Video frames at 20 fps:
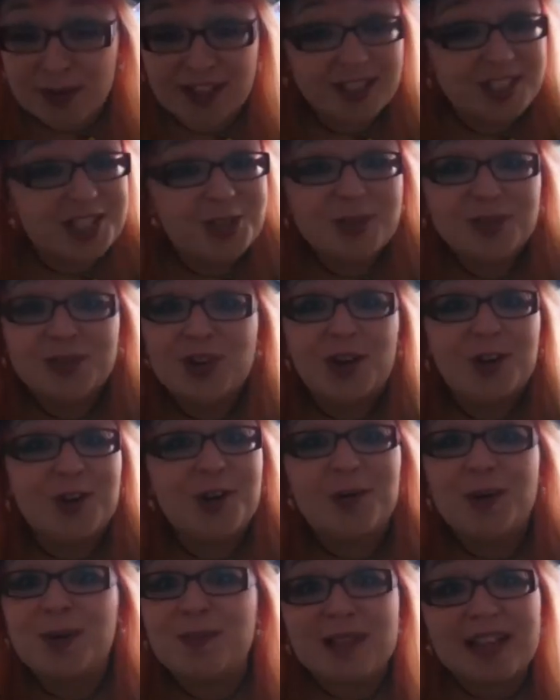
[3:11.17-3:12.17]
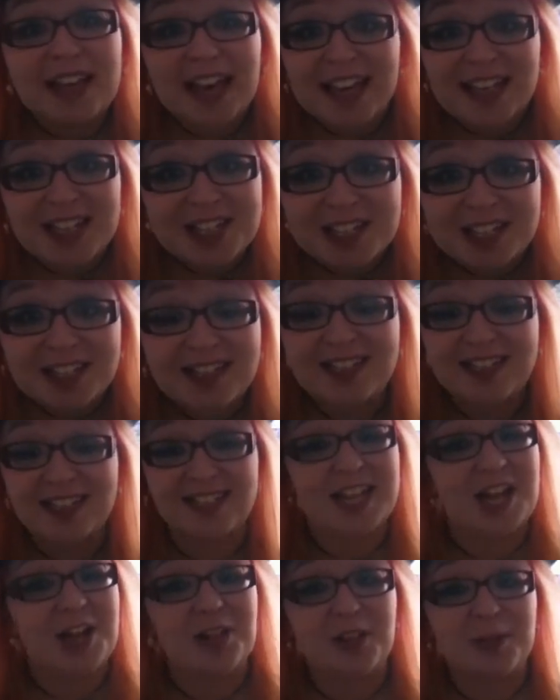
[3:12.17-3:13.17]
because you have got no obligation
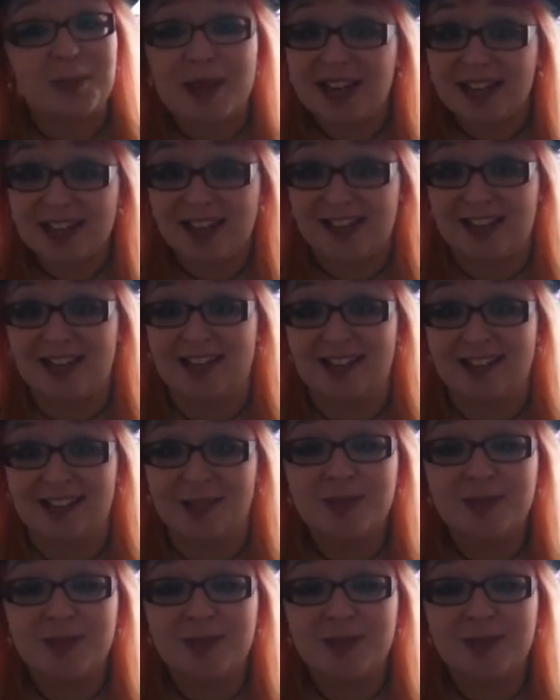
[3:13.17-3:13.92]
to tell them anything.